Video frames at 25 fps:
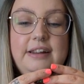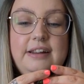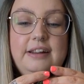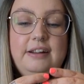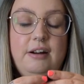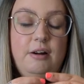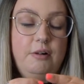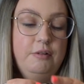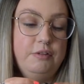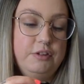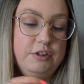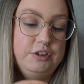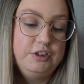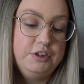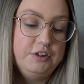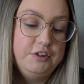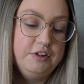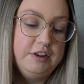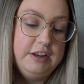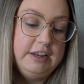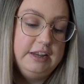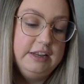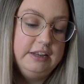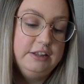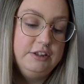Oh, the
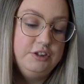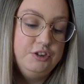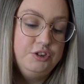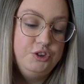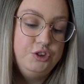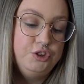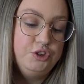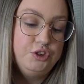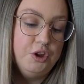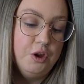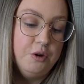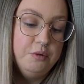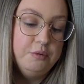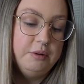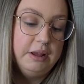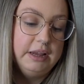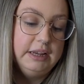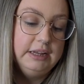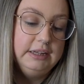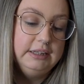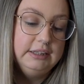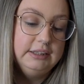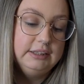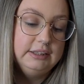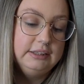screen is so
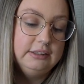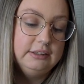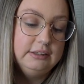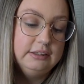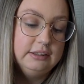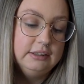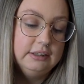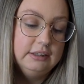nice.